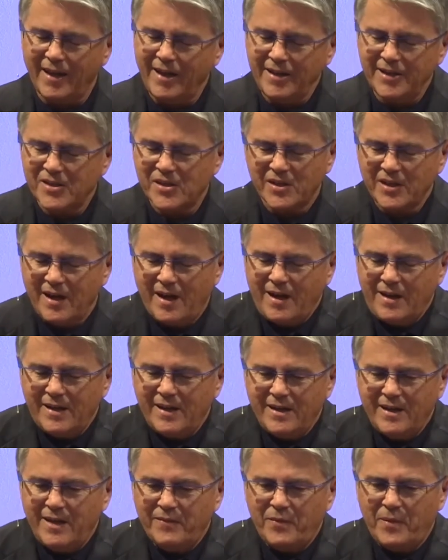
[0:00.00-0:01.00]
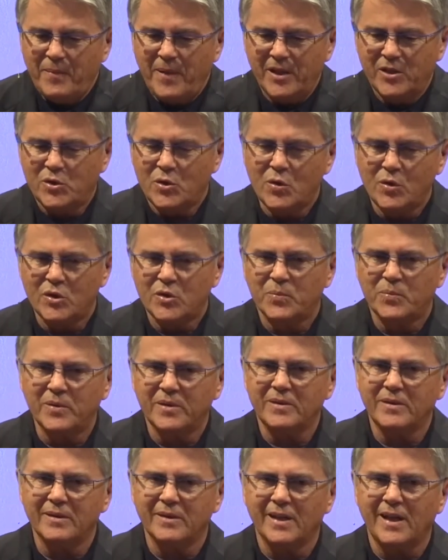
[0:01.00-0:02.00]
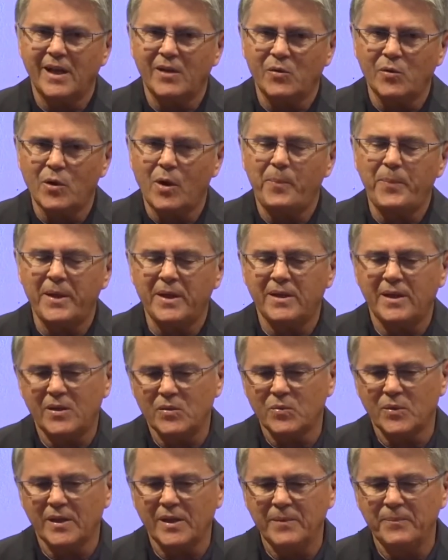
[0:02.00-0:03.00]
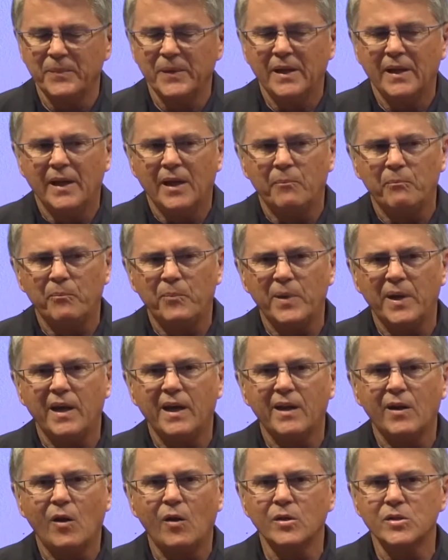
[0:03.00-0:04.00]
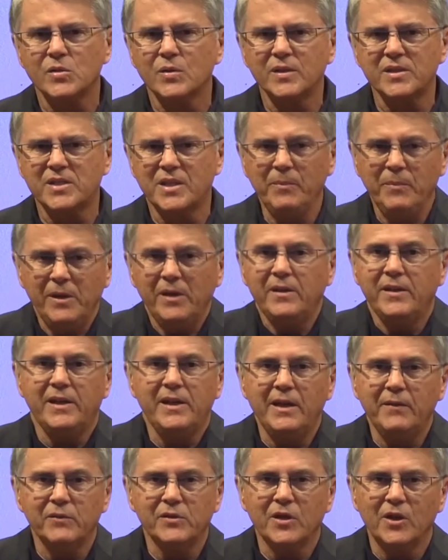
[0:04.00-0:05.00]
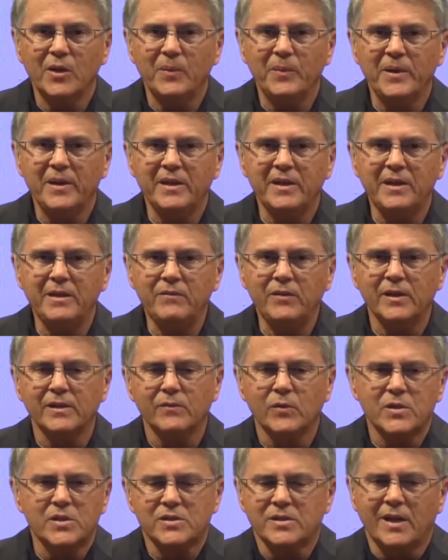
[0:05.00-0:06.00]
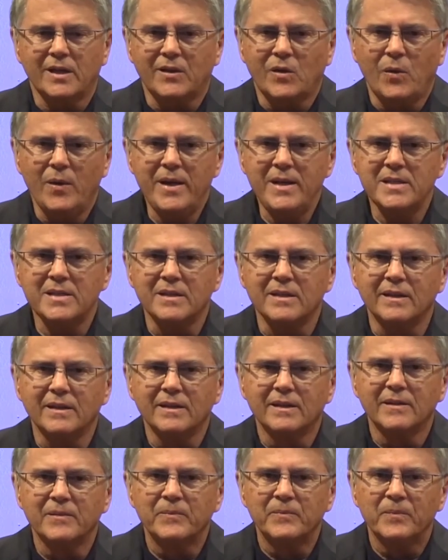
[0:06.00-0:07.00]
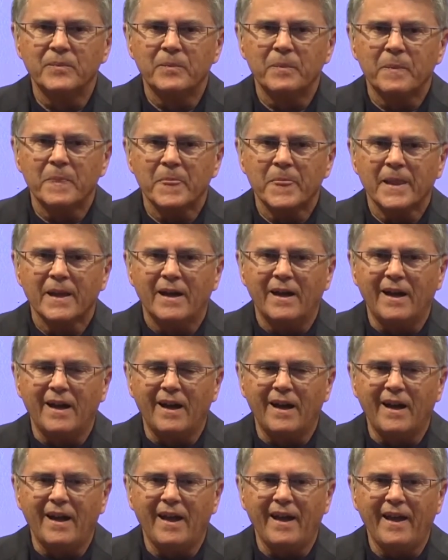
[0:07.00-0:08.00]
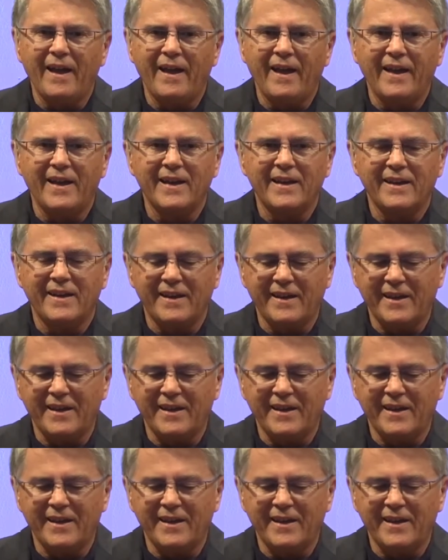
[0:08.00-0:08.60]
honestly, oddly enough, in my church, but that I grew up in, this really, but also at seminary, they never taught about giving, which is like crazy. Uh, and